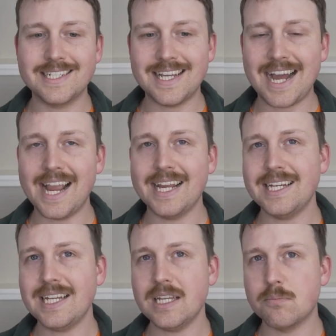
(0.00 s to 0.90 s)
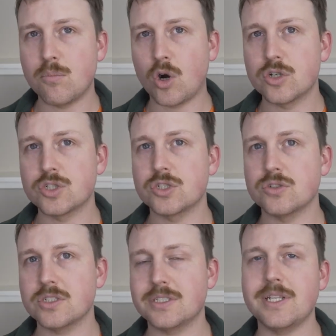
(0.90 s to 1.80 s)
tiny
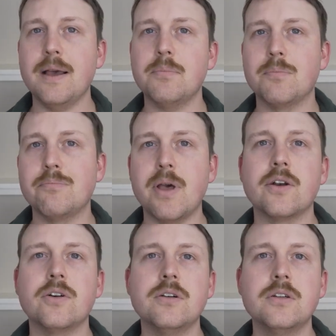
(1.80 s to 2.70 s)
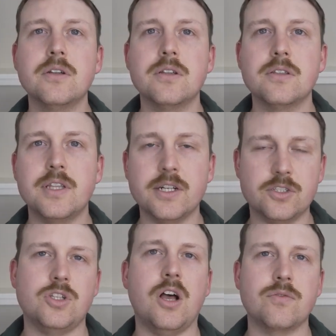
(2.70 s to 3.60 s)
marginal step better than a
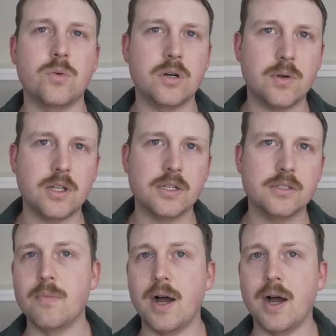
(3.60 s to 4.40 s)
software wallet.